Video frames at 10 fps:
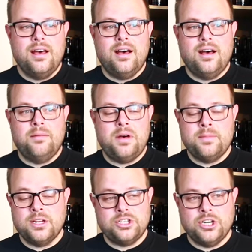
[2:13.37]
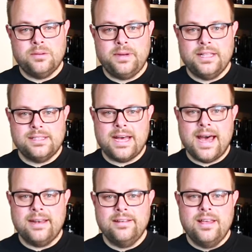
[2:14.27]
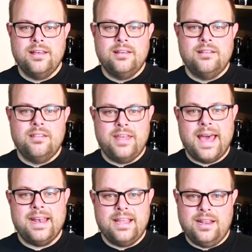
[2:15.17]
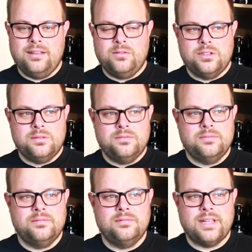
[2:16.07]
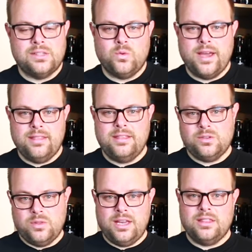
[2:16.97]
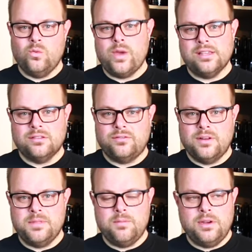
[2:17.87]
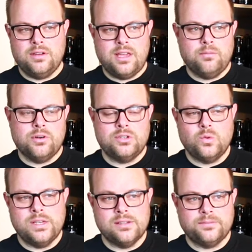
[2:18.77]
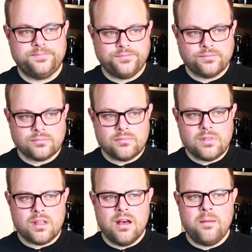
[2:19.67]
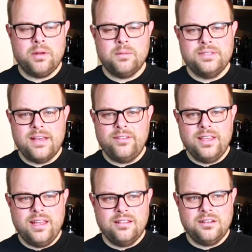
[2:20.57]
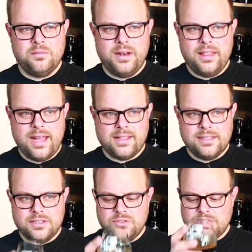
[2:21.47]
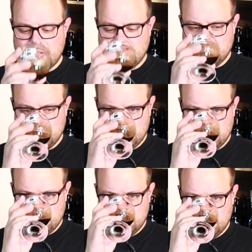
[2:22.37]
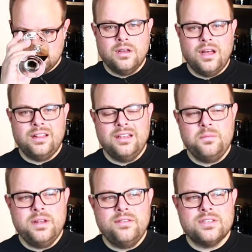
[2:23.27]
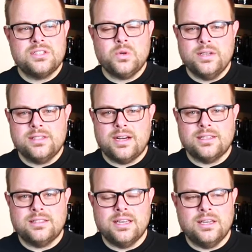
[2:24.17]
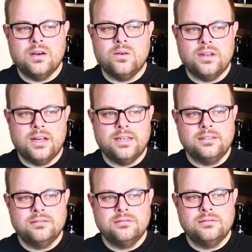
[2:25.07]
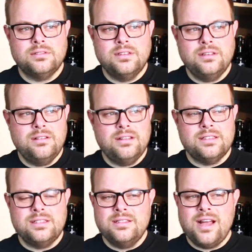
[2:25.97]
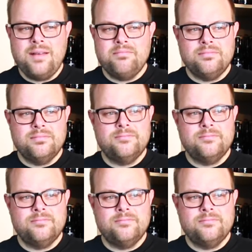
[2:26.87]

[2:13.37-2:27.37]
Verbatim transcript: Um, I'm not sure, but it's got that in it, which that's why that's where they get the weasel from, the Beer Geek Brunch weasel. Um, but I'm definitely getting a little bit of that. That's interesting. A little bit of a soy sauce thing going on. It's not,